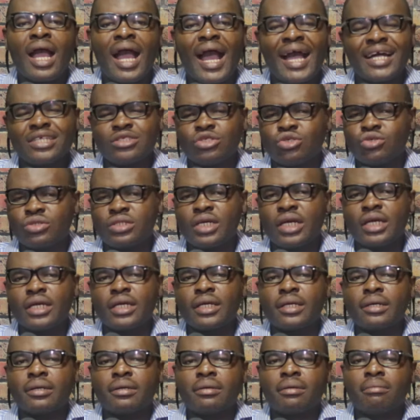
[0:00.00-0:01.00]
And
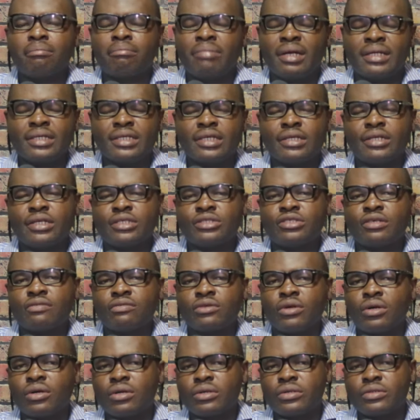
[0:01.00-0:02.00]
today, by the grace
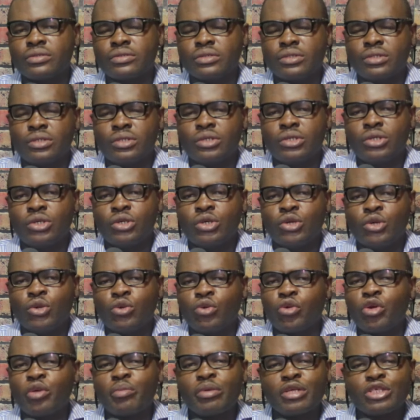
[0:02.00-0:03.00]
of God,
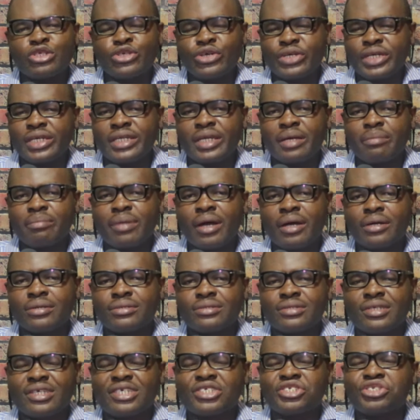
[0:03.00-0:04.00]
we'll be talking
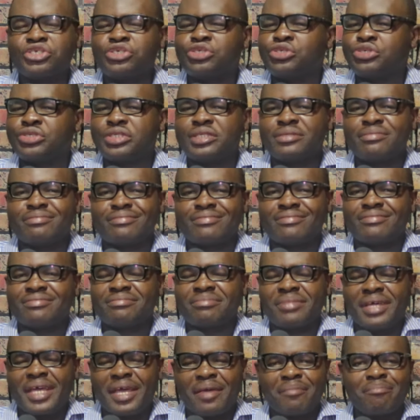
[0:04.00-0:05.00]
about dream
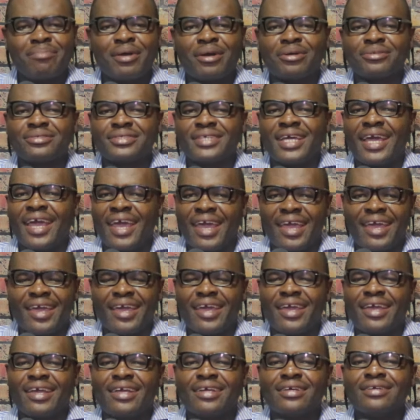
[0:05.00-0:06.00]
about
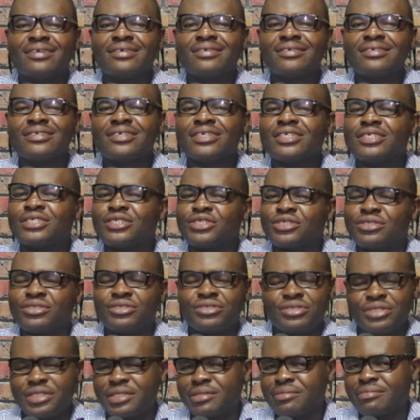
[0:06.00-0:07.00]
hair.
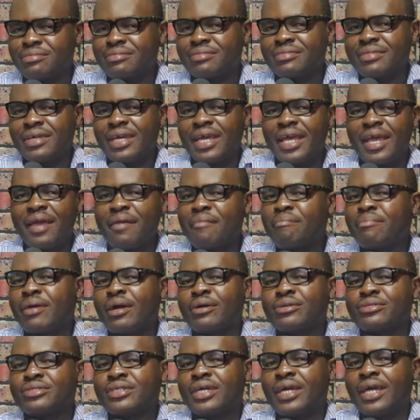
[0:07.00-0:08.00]
Dream
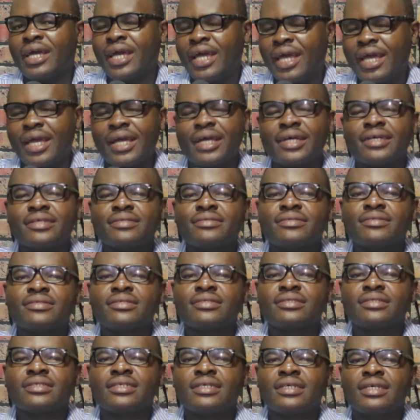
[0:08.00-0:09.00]
about hair.
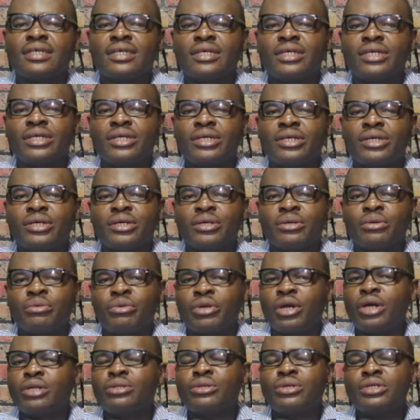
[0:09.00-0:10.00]

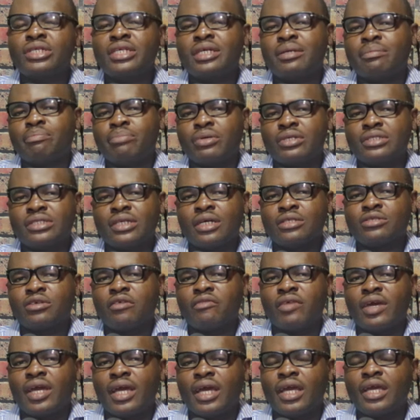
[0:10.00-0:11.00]
We all know the importance
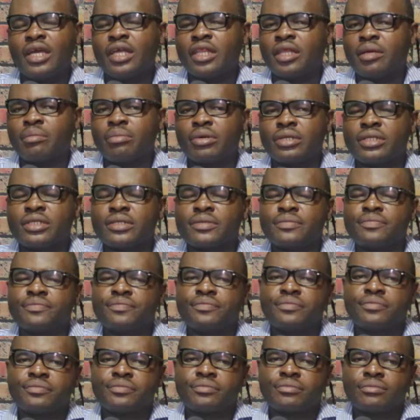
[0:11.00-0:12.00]
of hair in the body.
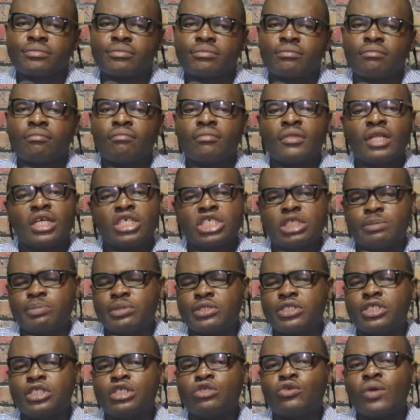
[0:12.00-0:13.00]

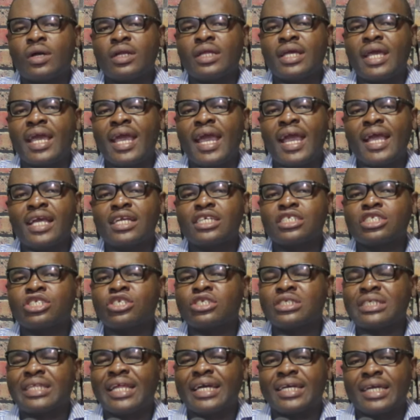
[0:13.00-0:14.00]
Spiritually, hair is
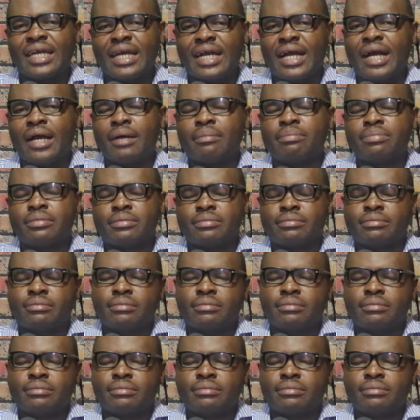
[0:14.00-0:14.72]
just like a cap.